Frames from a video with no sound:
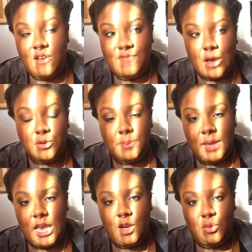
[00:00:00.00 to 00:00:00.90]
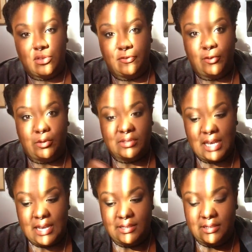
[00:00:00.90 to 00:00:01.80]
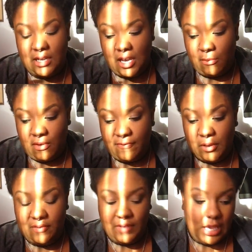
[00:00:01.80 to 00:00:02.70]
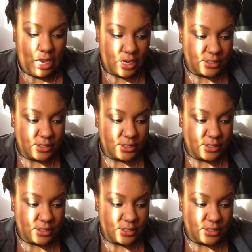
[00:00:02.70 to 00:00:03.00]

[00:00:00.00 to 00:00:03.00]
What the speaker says: fountain pen with a full-sized refill of ink.